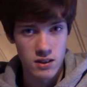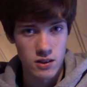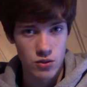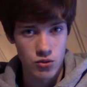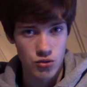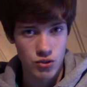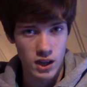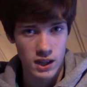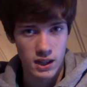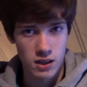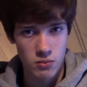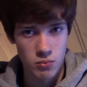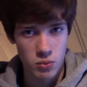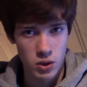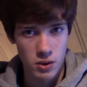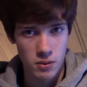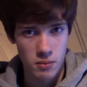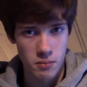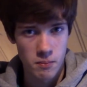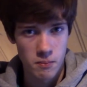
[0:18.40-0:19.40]
the second
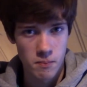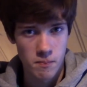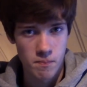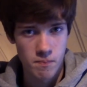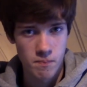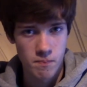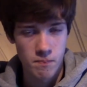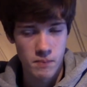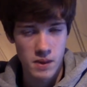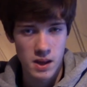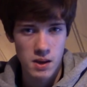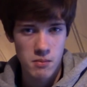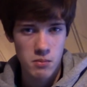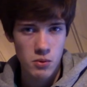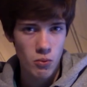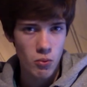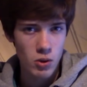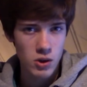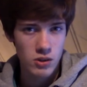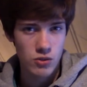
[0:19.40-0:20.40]
one.
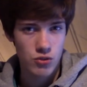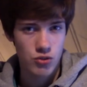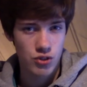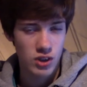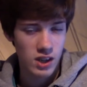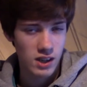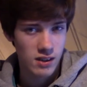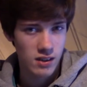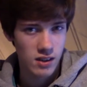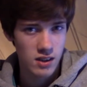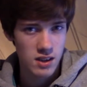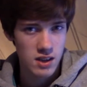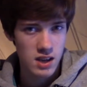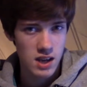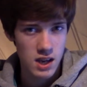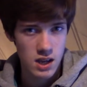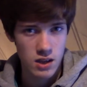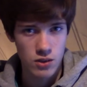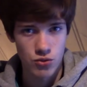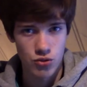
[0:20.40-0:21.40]
But what exactly
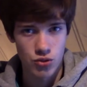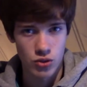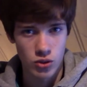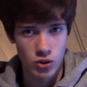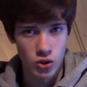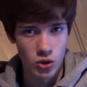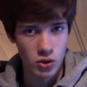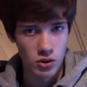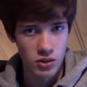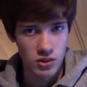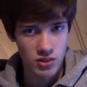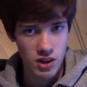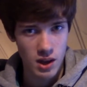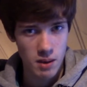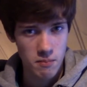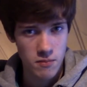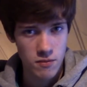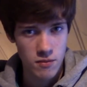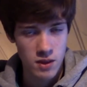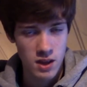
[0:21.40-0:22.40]
is colour
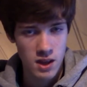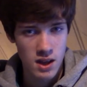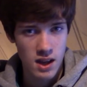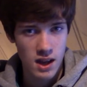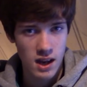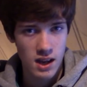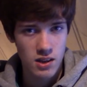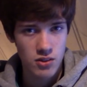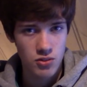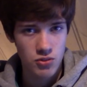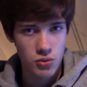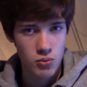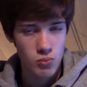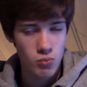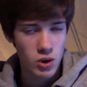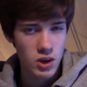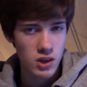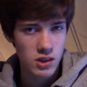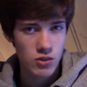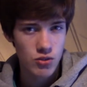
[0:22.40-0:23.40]
depth, and
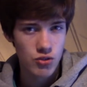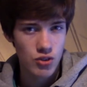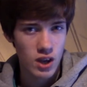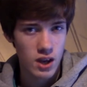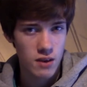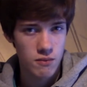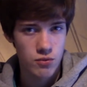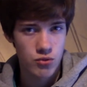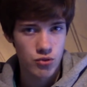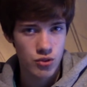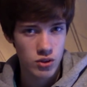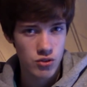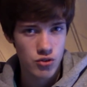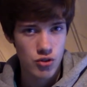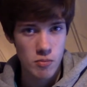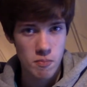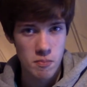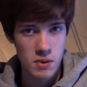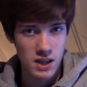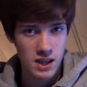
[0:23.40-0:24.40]
why does it have such
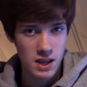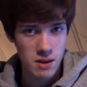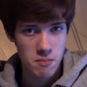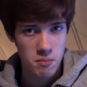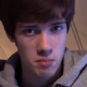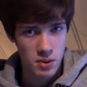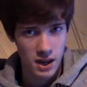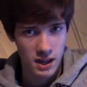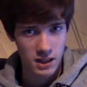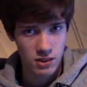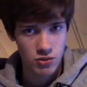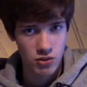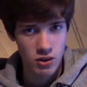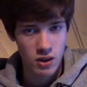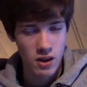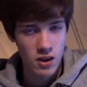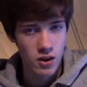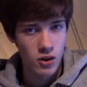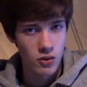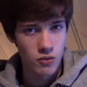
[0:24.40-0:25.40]
a big impact
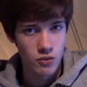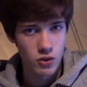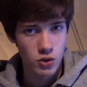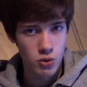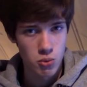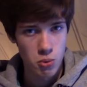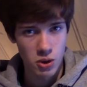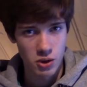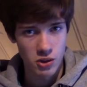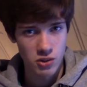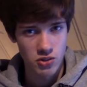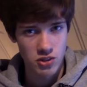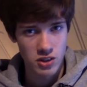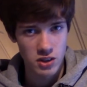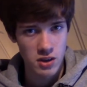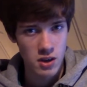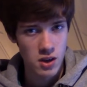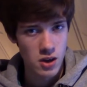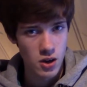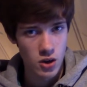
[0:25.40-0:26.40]
on the
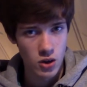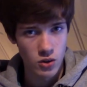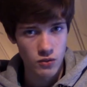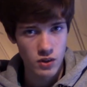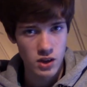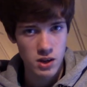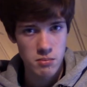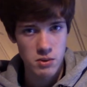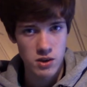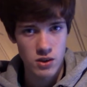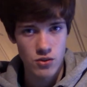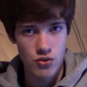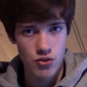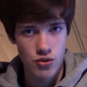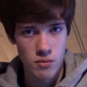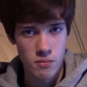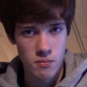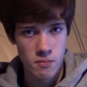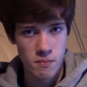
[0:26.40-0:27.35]
quality of an image?